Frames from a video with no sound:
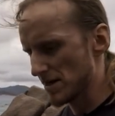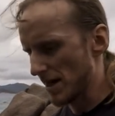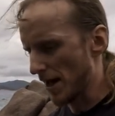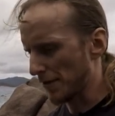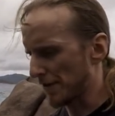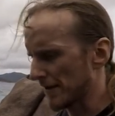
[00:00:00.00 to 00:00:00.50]

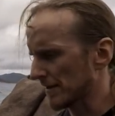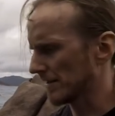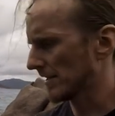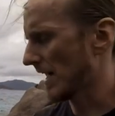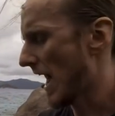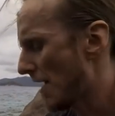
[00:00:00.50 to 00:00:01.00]
I think,
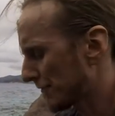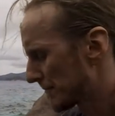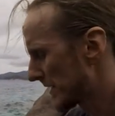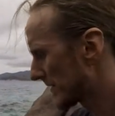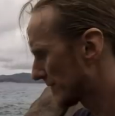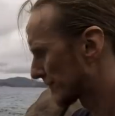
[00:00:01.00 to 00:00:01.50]
half a
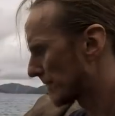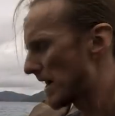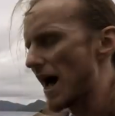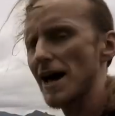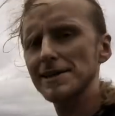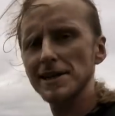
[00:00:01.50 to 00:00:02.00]
meter from
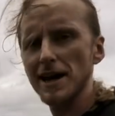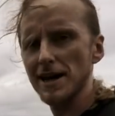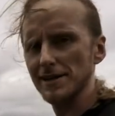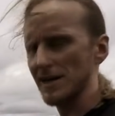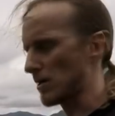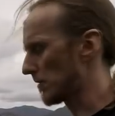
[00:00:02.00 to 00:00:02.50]
high
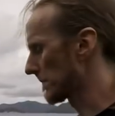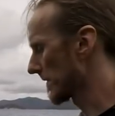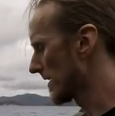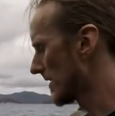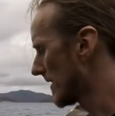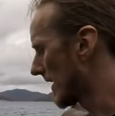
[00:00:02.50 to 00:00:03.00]
tide now.
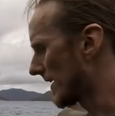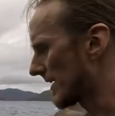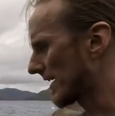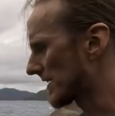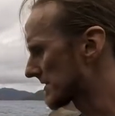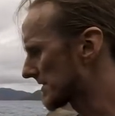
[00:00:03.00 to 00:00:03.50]
And I
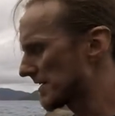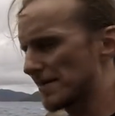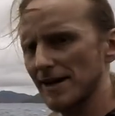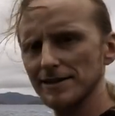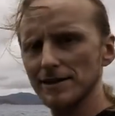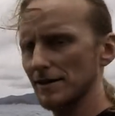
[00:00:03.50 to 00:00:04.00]
can see
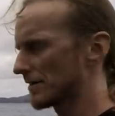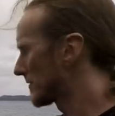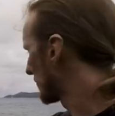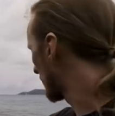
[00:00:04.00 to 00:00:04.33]
that the